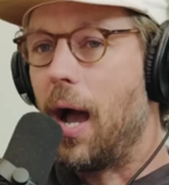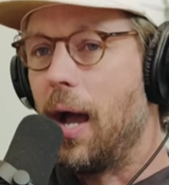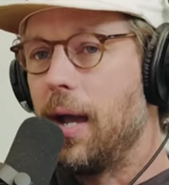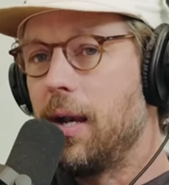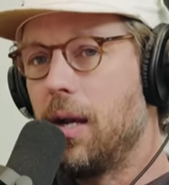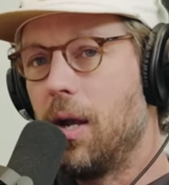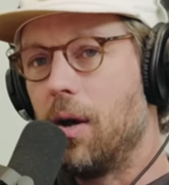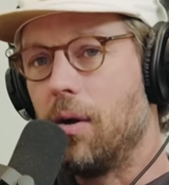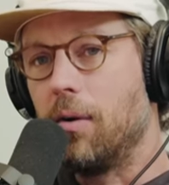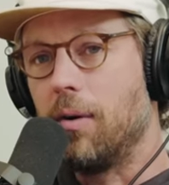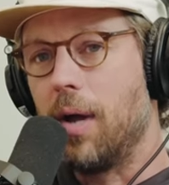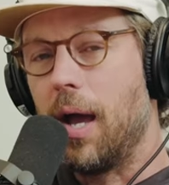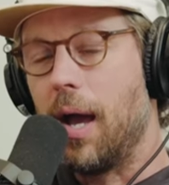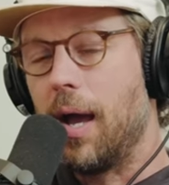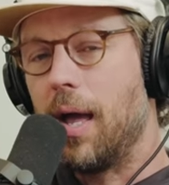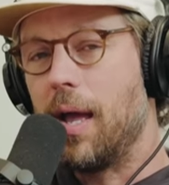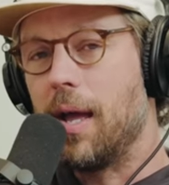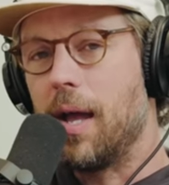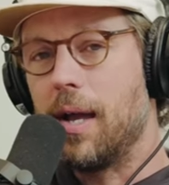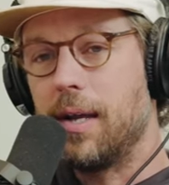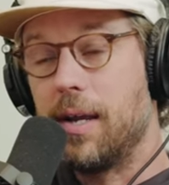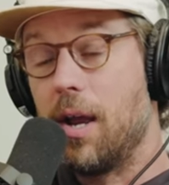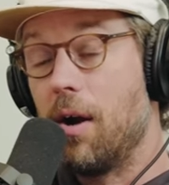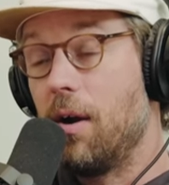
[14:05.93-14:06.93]
I know. I,
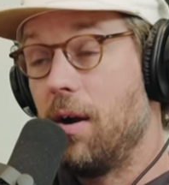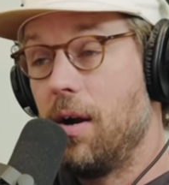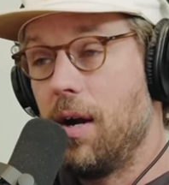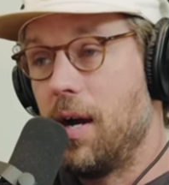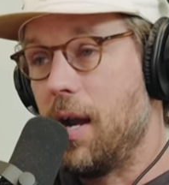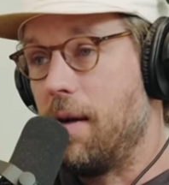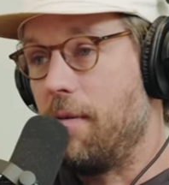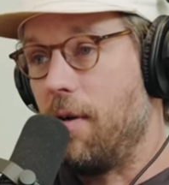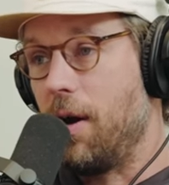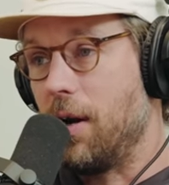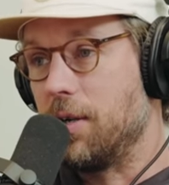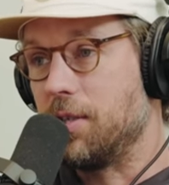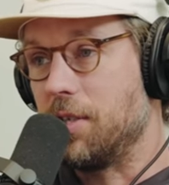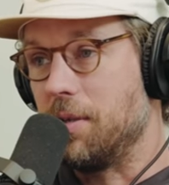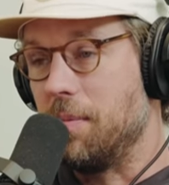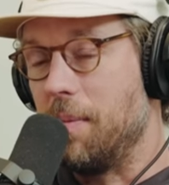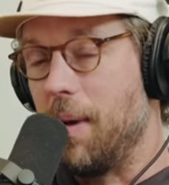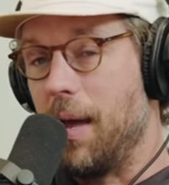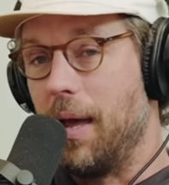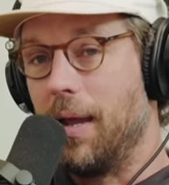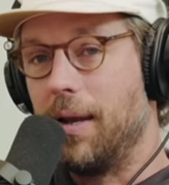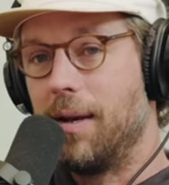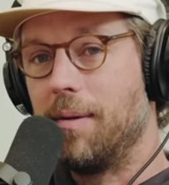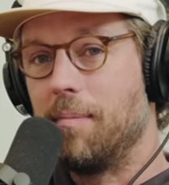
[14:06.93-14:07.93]
Garrett and I never actually
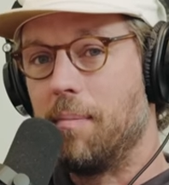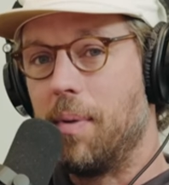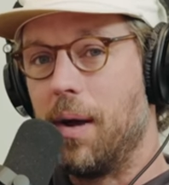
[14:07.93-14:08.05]
met,